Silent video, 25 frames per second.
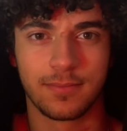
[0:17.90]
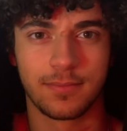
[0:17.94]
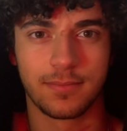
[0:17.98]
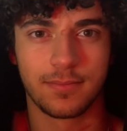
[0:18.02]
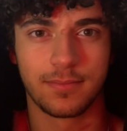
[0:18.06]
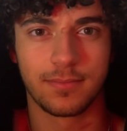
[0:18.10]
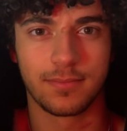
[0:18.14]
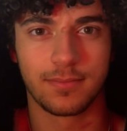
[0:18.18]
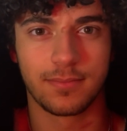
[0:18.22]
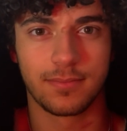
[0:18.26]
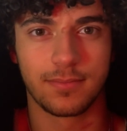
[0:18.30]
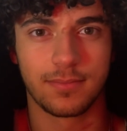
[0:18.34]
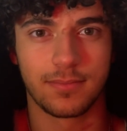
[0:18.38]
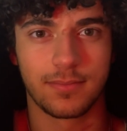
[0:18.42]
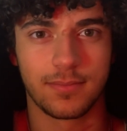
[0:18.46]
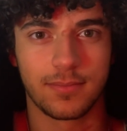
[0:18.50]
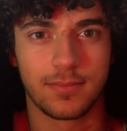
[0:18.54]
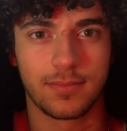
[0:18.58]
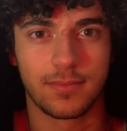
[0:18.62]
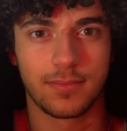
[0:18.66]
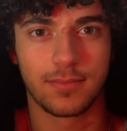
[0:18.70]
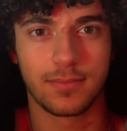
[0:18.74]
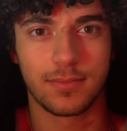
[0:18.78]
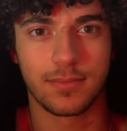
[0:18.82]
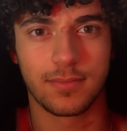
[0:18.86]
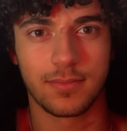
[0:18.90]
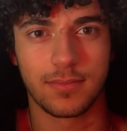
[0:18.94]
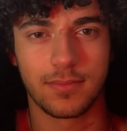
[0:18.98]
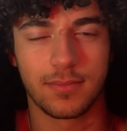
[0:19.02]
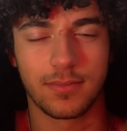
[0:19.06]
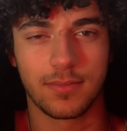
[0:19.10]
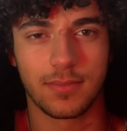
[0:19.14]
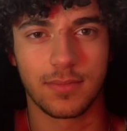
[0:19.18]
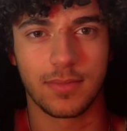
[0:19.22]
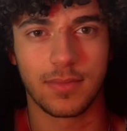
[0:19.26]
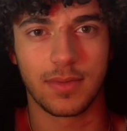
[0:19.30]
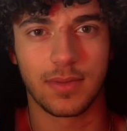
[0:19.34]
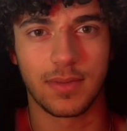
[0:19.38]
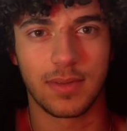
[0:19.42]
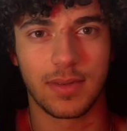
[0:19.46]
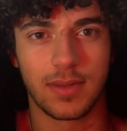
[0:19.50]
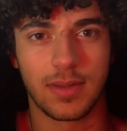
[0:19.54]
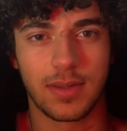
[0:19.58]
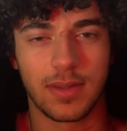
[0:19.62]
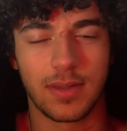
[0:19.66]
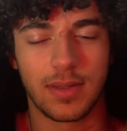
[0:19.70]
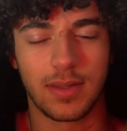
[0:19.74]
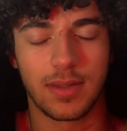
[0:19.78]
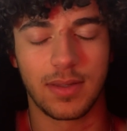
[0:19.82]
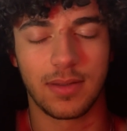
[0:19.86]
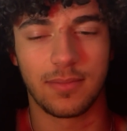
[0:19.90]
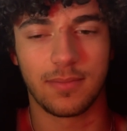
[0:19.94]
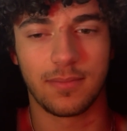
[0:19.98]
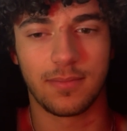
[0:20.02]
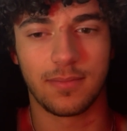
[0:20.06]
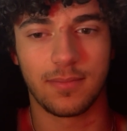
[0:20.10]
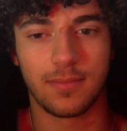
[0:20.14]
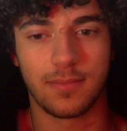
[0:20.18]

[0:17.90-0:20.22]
[no speech]